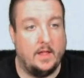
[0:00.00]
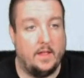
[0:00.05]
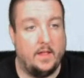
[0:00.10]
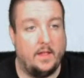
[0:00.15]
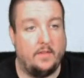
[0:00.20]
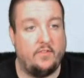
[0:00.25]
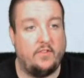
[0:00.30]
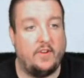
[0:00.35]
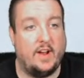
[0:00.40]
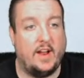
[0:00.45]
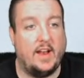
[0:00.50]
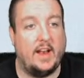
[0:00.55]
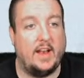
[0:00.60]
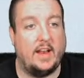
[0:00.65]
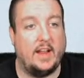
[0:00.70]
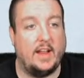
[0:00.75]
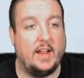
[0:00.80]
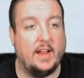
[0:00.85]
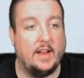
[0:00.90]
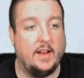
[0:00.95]
let's try that
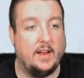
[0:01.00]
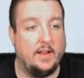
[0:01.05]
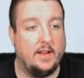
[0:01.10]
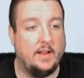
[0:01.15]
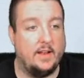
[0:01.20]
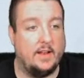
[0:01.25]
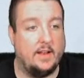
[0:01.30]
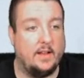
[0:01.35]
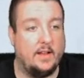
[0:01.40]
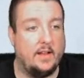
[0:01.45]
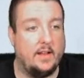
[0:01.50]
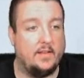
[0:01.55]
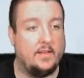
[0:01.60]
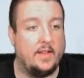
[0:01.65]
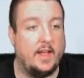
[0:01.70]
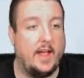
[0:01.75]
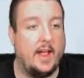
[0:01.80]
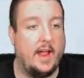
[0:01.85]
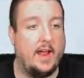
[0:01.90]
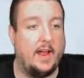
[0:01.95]
again, because
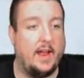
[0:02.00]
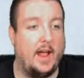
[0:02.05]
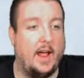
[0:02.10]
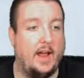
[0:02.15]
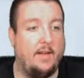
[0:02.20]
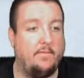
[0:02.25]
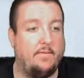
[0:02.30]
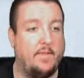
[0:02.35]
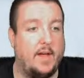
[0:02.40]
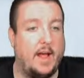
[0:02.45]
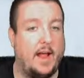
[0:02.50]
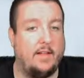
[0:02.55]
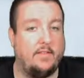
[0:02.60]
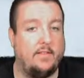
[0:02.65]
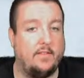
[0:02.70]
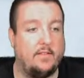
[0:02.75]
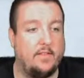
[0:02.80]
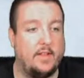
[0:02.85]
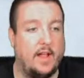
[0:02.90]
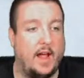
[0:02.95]
I, I, I
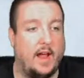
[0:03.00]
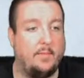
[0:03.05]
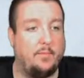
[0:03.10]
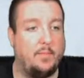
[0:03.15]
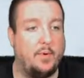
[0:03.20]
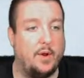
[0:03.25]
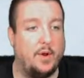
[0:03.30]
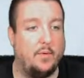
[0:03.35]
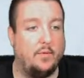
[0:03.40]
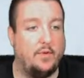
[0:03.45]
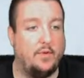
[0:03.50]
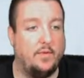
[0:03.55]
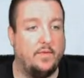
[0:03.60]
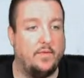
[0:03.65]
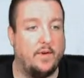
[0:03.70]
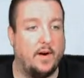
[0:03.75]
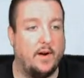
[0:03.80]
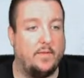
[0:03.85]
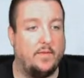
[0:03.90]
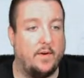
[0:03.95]
just I put it too
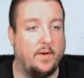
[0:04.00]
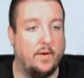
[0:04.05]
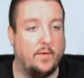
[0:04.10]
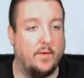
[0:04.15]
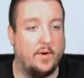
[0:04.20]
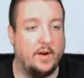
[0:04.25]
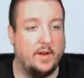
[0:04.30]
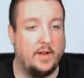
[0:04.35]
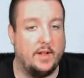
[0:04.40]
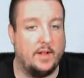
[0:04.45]
far forward.